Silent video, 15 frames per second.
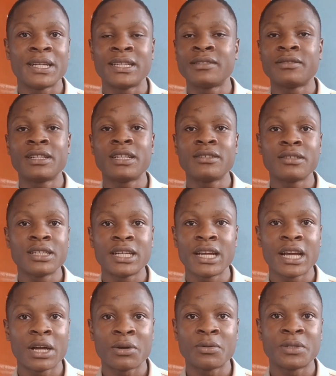It really
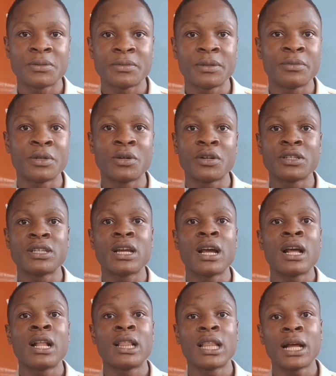helps me because
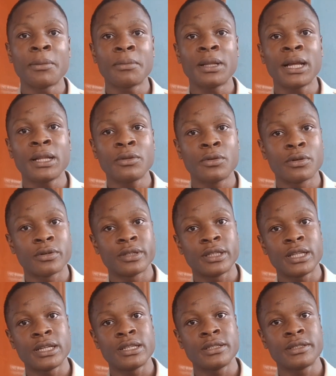lamlat
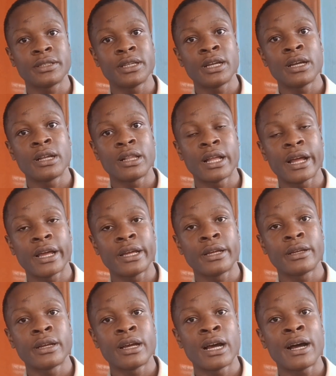contains, like,
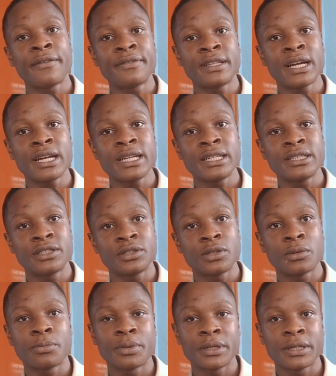after each
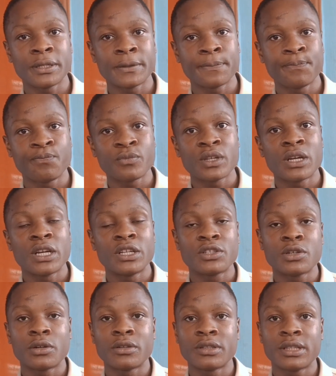topic, it
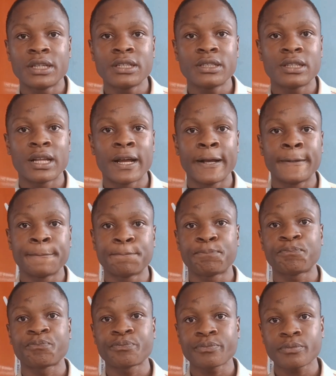contains like
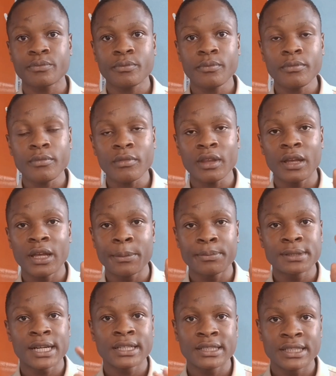a
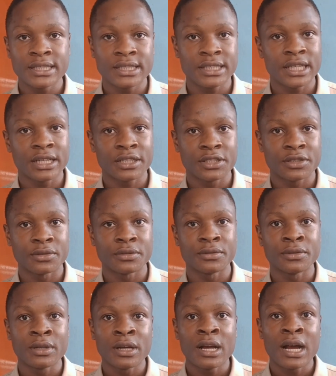practice
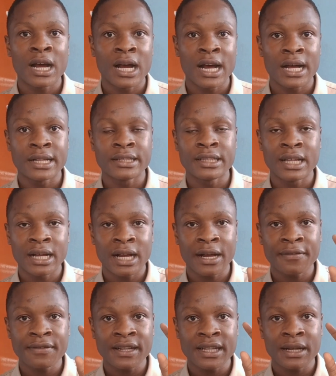section, and
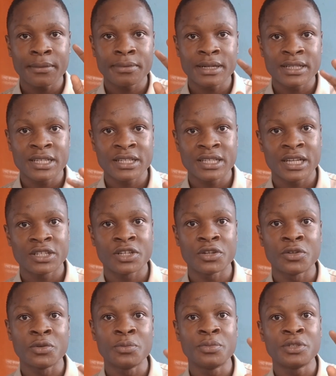after that practice
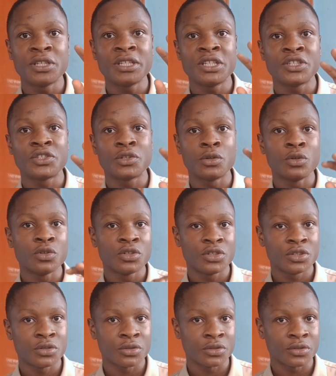section you see the
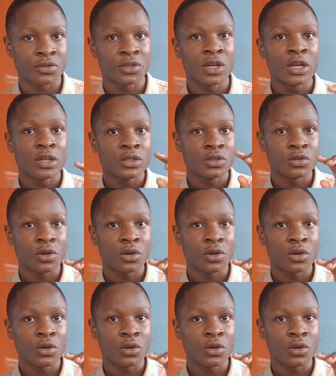solutions to